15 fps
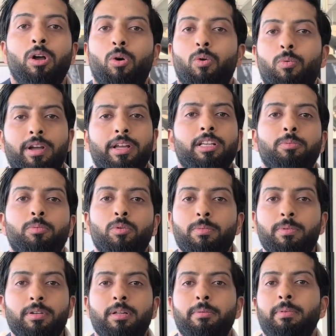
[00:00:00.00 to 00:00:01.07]
Why I spoke
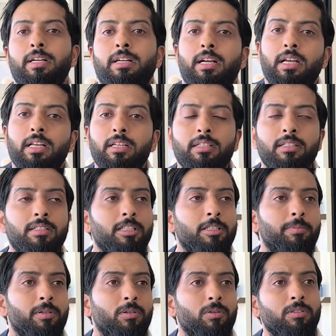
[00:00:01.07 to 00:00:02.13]
about Damak Islands
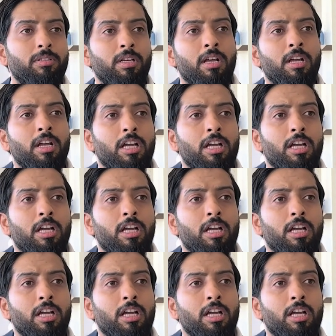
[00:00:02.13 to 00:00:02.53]
is because